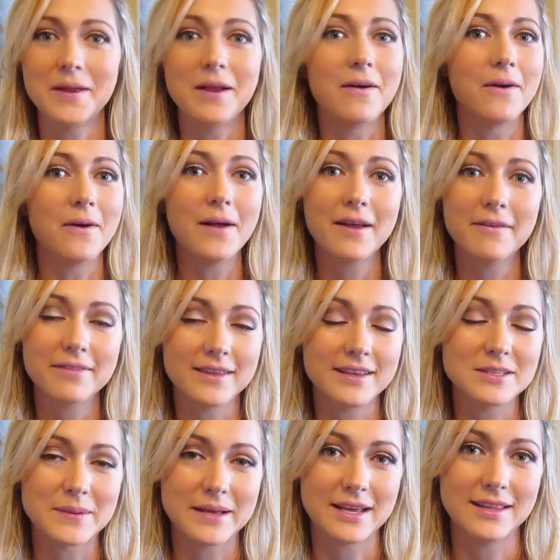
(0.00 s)
We all have
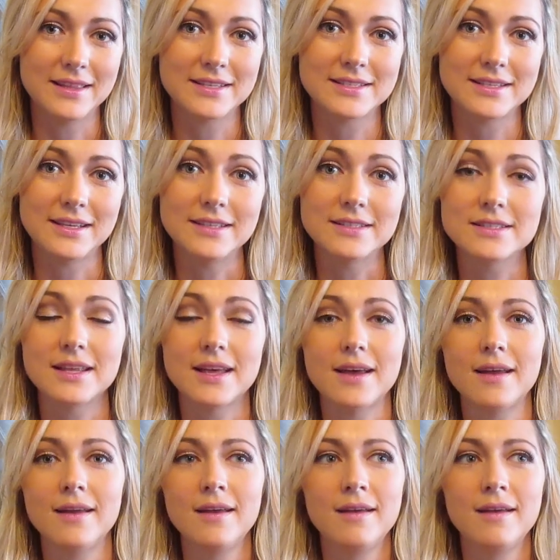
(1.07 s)
things behind the scenes that